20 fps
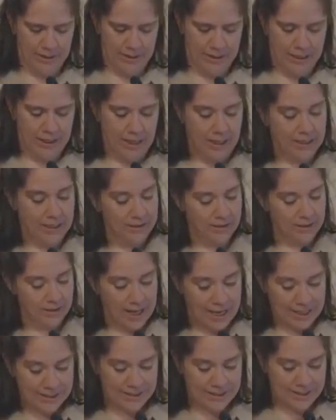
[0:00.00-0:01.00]
And in the
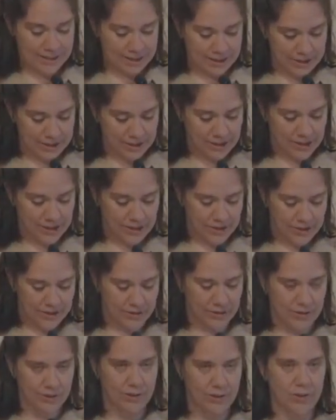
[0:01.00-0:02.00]
last 6
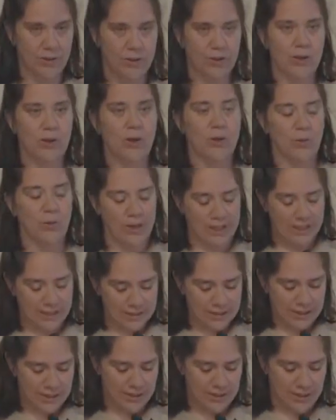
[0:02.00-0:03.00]
years, we
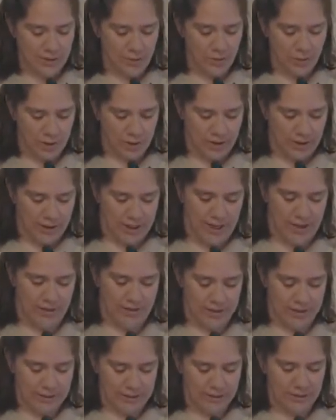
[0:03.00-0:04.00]
continue to work on how
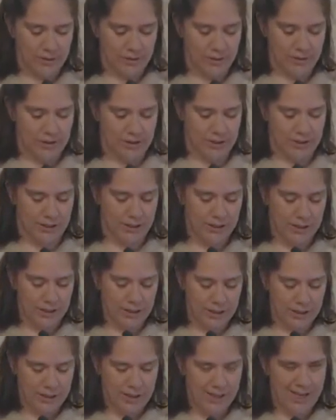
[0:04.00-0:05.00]
this inclusion
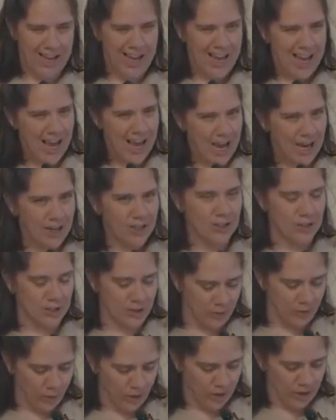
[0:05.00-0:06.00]

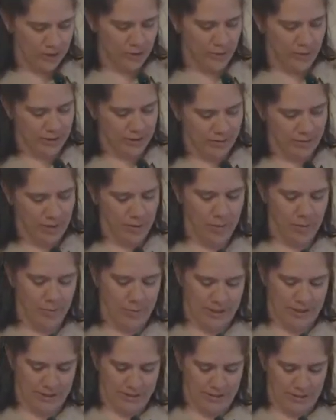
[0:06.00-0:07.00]
actually works where the rubber
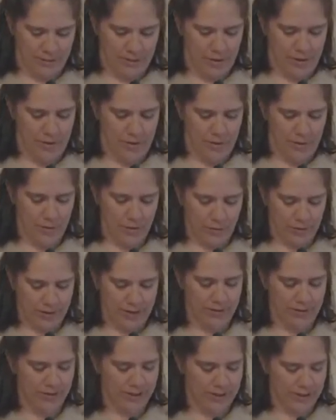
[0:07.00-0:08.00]
meets the road, with
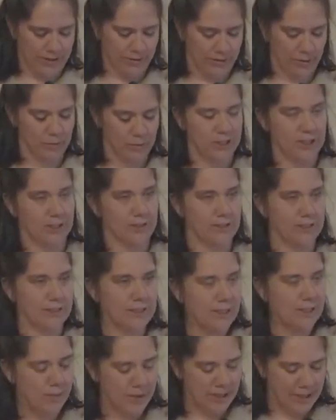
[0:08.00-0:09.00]
everything from shared
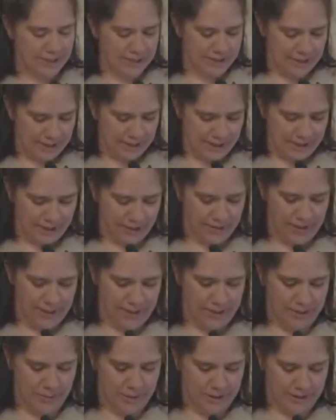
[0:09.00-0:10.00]
sleeping and tending
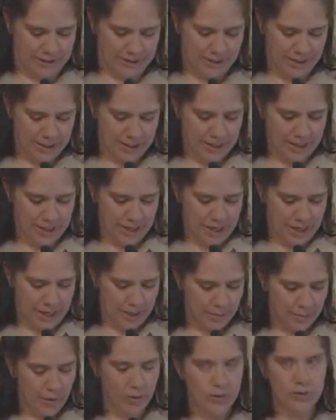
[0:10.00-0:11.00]
arrangements,
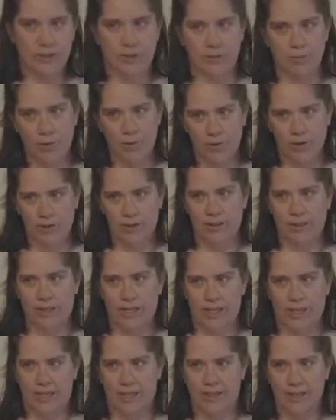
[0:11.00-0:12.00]
and most
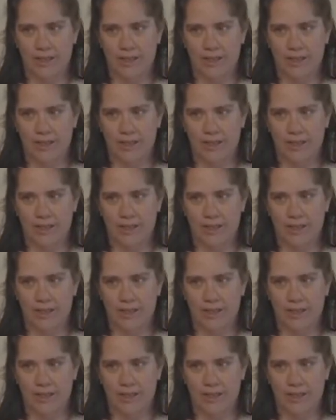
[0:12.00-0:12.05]
importantly,